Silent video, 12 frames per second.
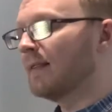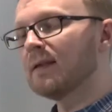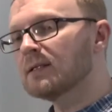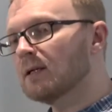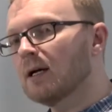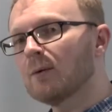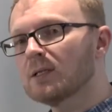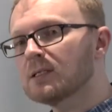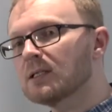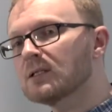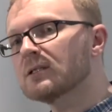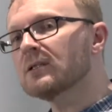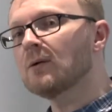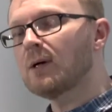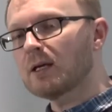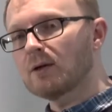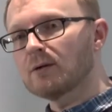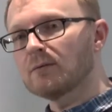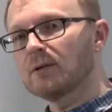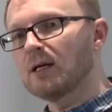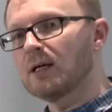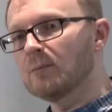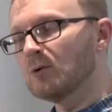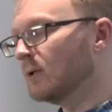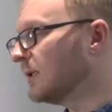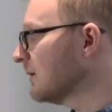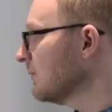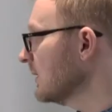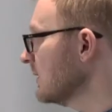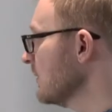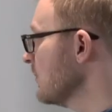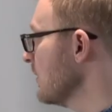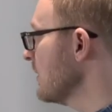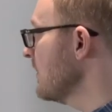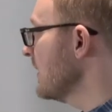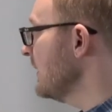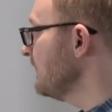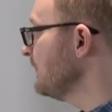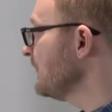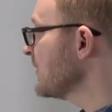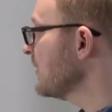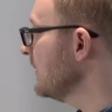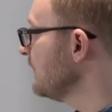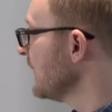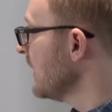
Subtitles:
And these I1s, they're so accurate and reliable that I really don't worry about that. So